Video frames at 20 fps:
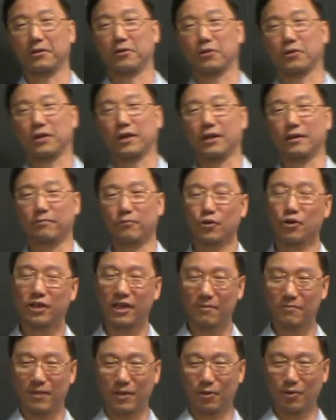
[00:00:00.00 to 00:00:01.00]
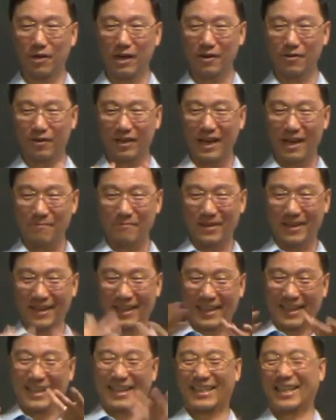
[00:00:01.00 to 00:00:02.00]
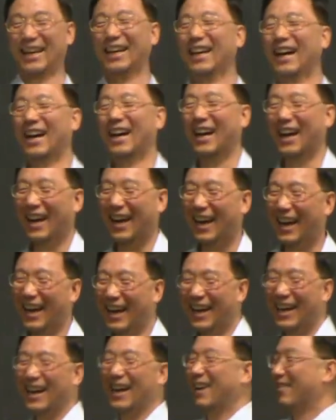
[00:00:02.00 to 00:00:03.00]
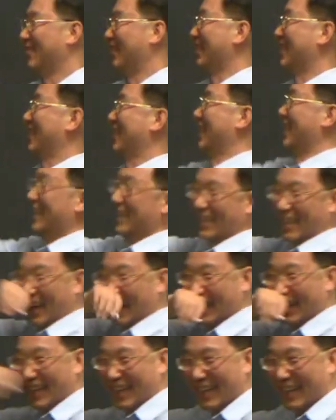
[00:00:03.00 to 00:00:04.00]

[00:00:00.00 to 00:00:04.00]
Okay. Look at me. Don't I look happy? I'm just kidding. Okay.